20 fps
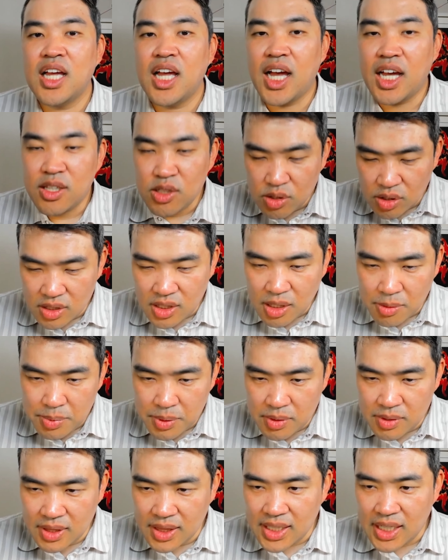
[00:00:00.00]
I know a lot of
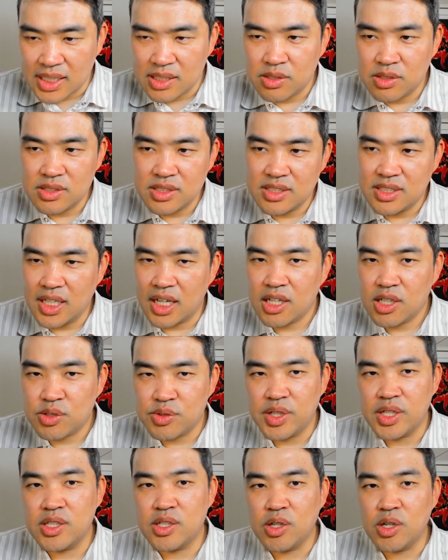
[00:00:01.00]
people like to
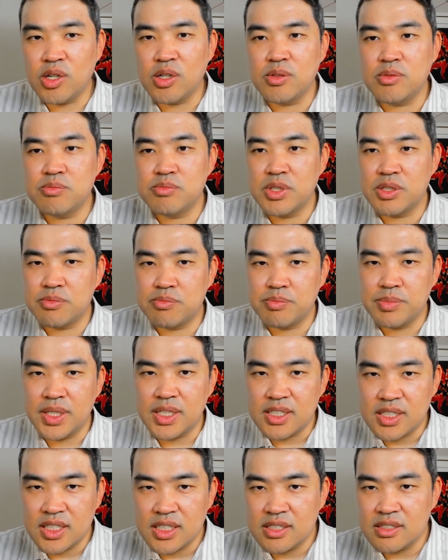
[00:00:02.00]
decorate the home with
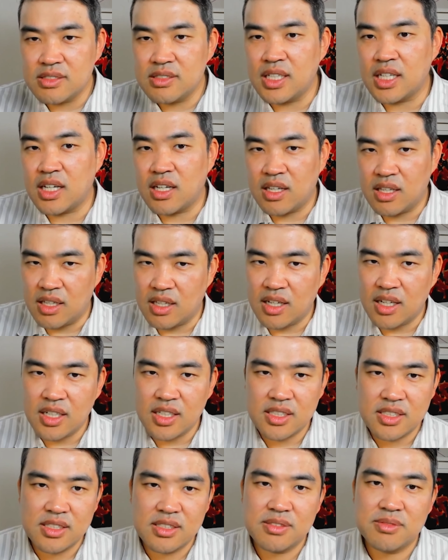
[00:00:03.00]
mirrors and clocks.